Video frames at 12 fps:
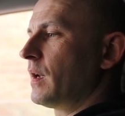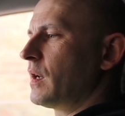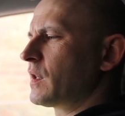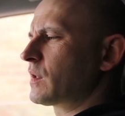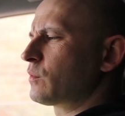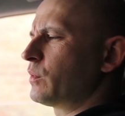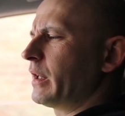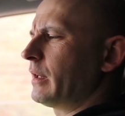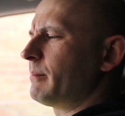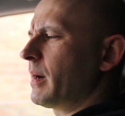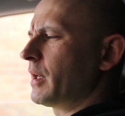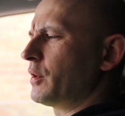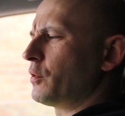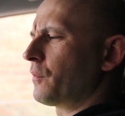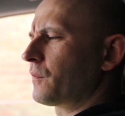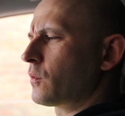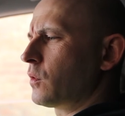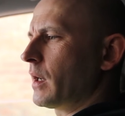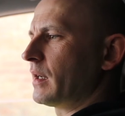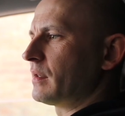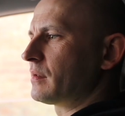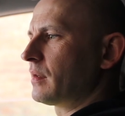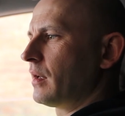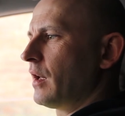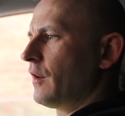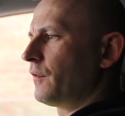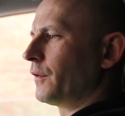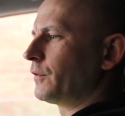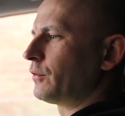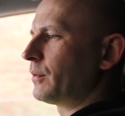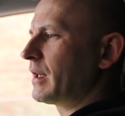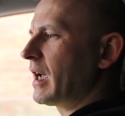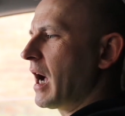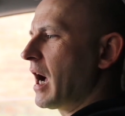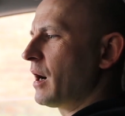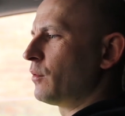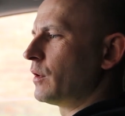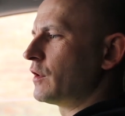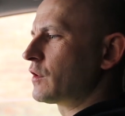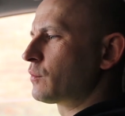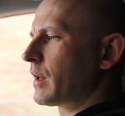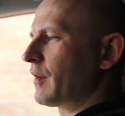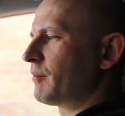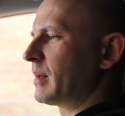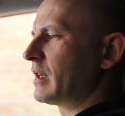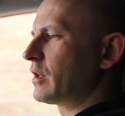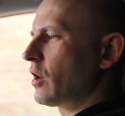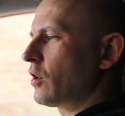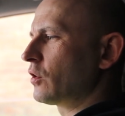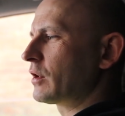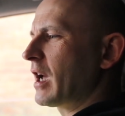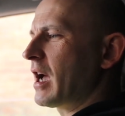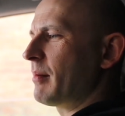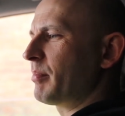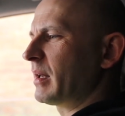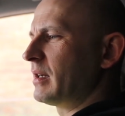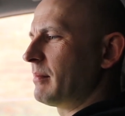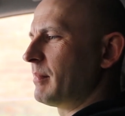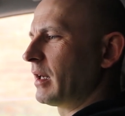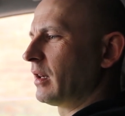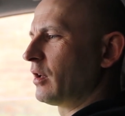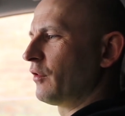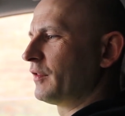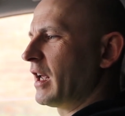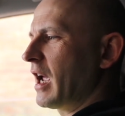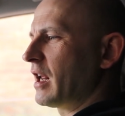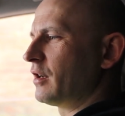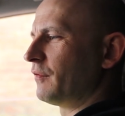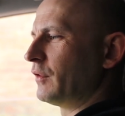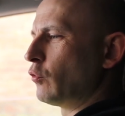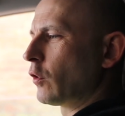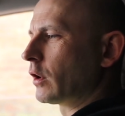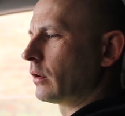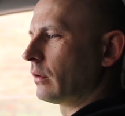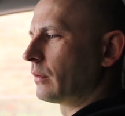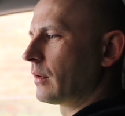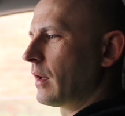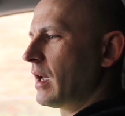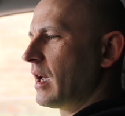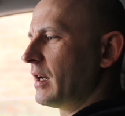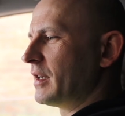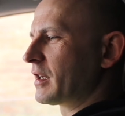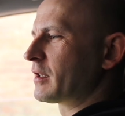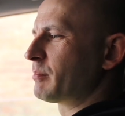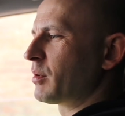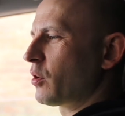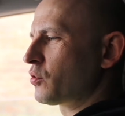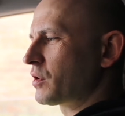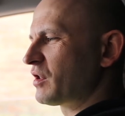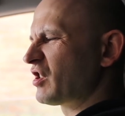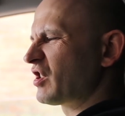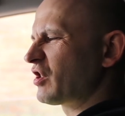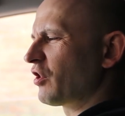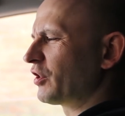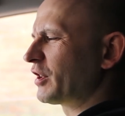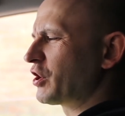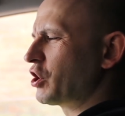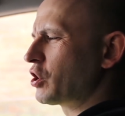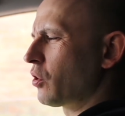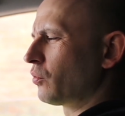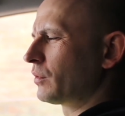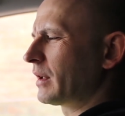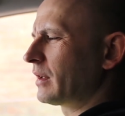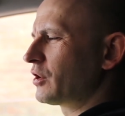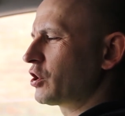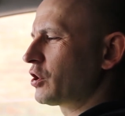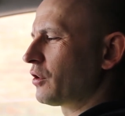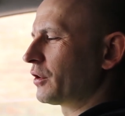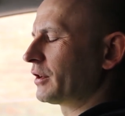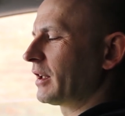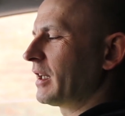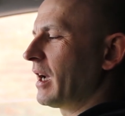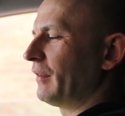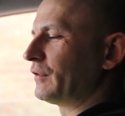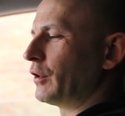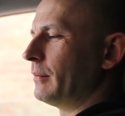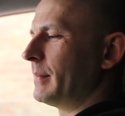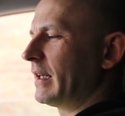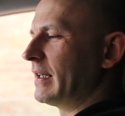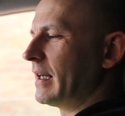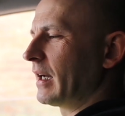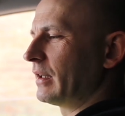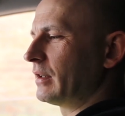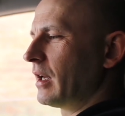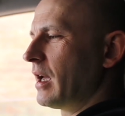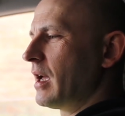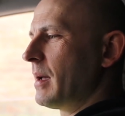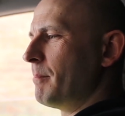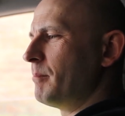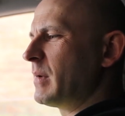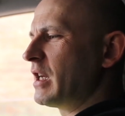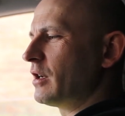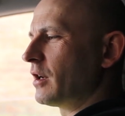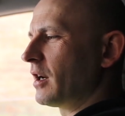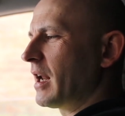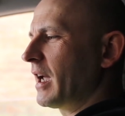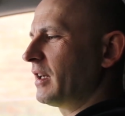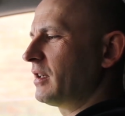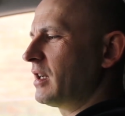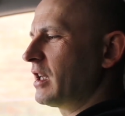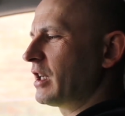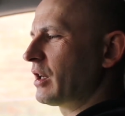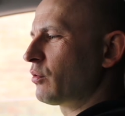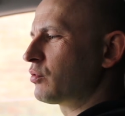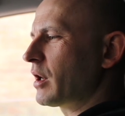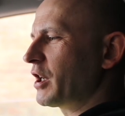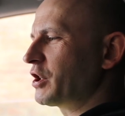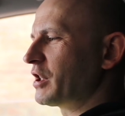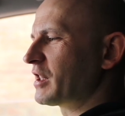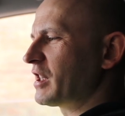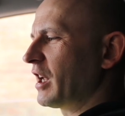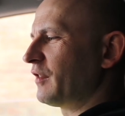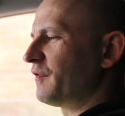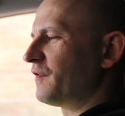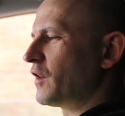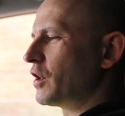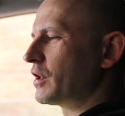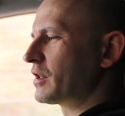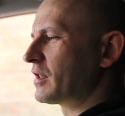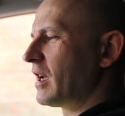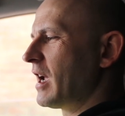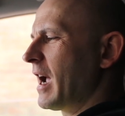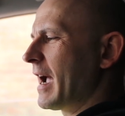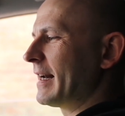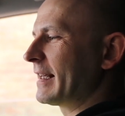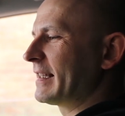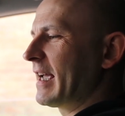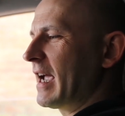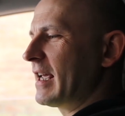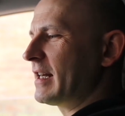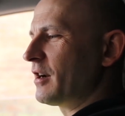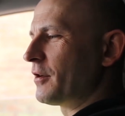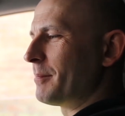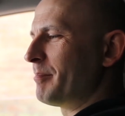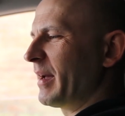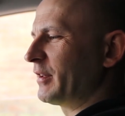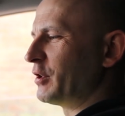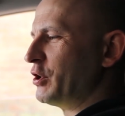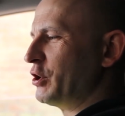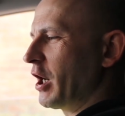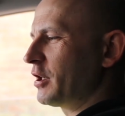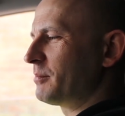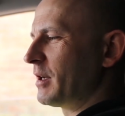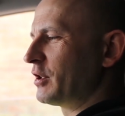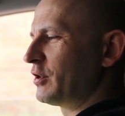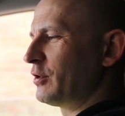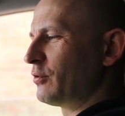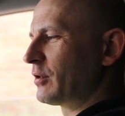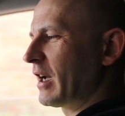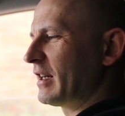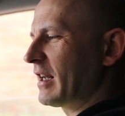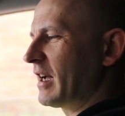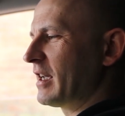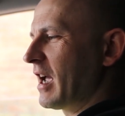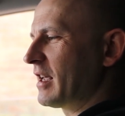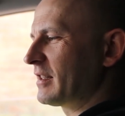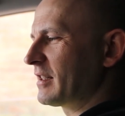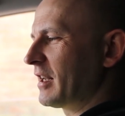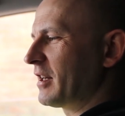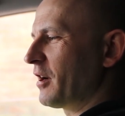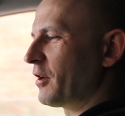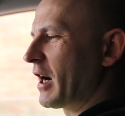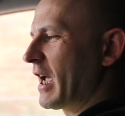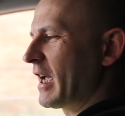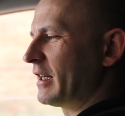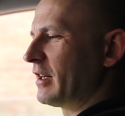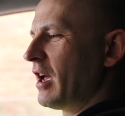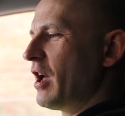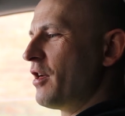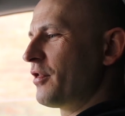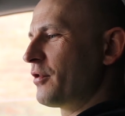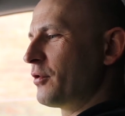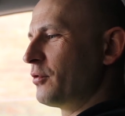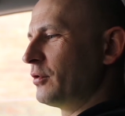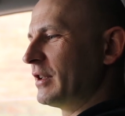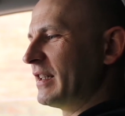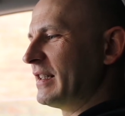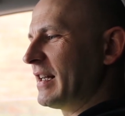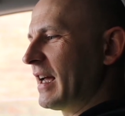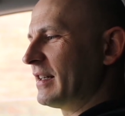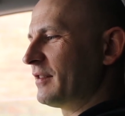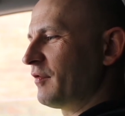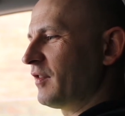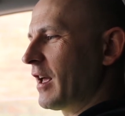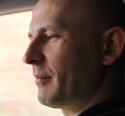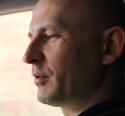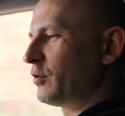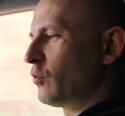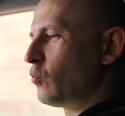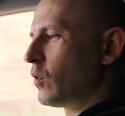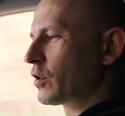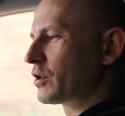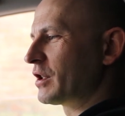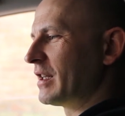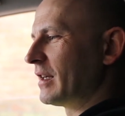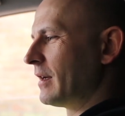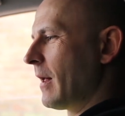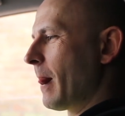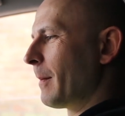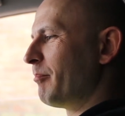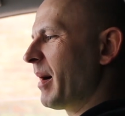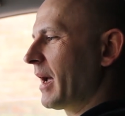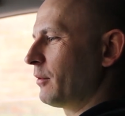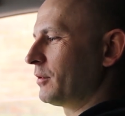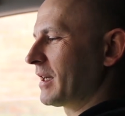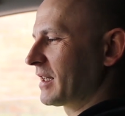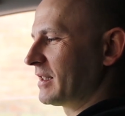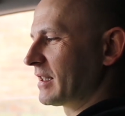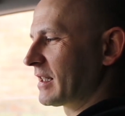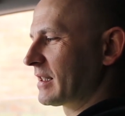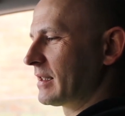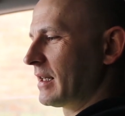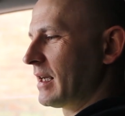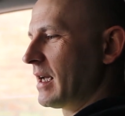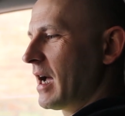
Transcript: Sweet Mother of Christ, for 3 hours we have been caught up in the middle of the end of the world. The explosion started shortly after midnight, mere lightning crashes at first, and again our better judgment took and I set our head through the tent flap to watch the pyrotechnics.